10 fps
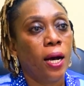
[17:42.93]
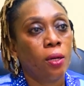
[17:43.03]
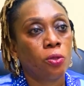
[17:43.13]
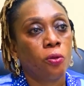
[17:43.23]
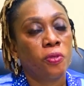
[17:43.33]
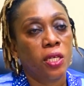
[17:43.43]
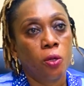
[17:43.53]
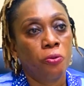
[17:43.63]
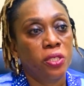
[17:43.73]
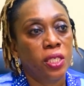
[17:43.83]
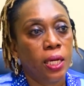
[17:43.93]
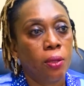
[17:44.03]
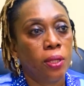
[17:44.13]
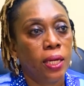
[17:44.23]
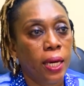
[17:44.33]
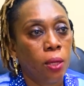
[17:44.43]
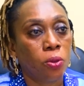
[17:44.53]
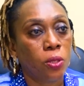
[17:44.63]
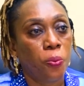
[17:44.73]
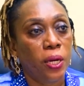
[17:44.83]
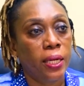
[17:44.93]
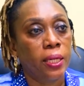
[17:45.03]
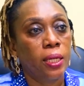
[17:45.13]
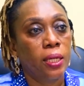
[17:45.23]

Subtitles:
out of the original layout plan.